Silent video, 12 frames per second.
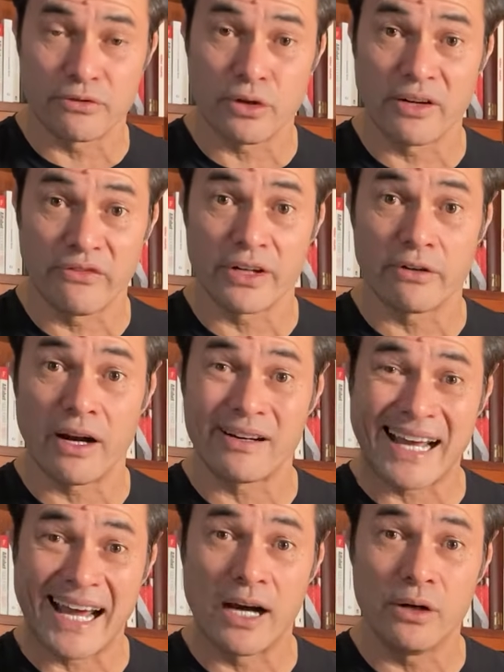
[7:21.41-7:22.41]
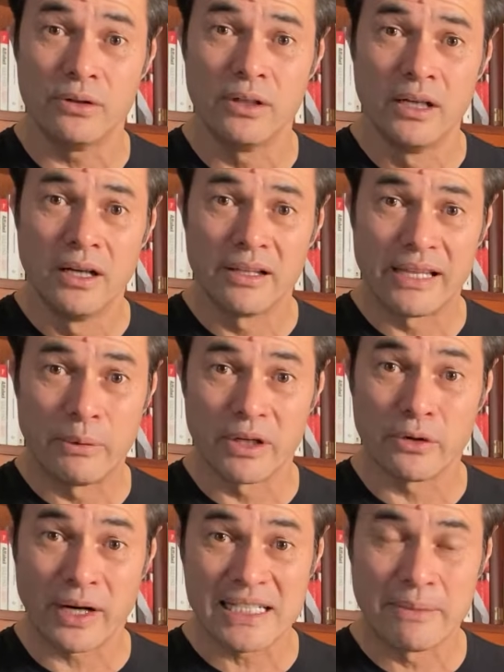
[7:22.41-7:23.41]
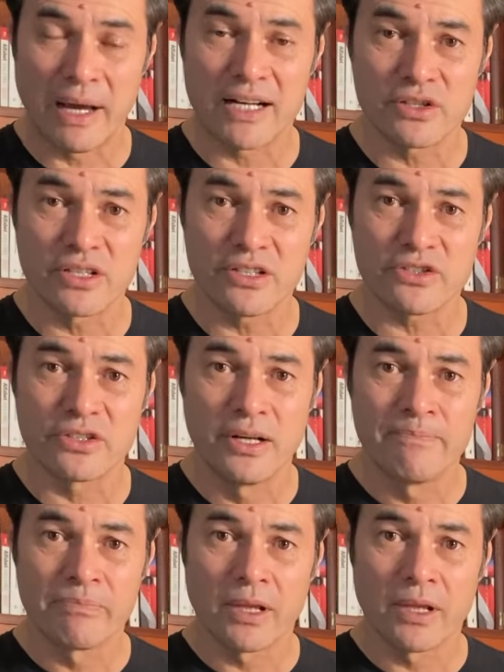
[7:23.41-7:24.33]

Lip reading: trying to figure out how they were going to actually manage this,